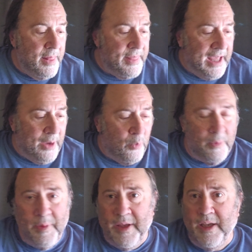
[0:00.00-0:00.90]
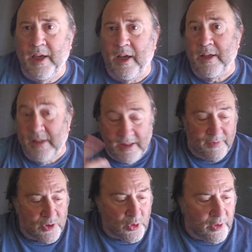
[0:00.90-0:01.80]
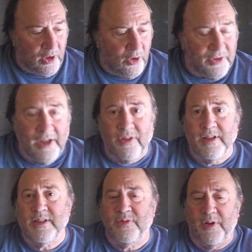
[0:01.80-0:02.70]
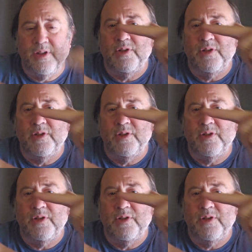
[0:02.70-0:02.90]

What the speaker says: That would be a different story altogether. This is very